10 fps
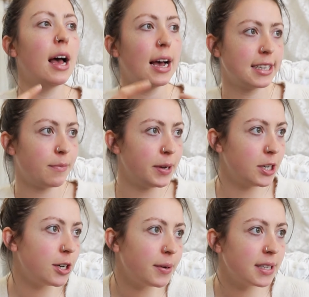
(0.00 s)
as I've been
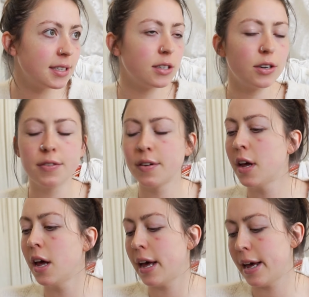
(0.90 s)
doing stuff,
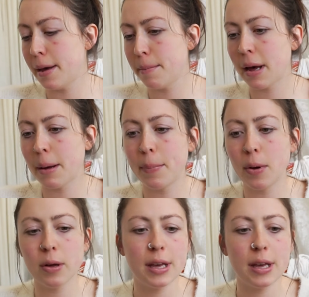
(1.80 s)
but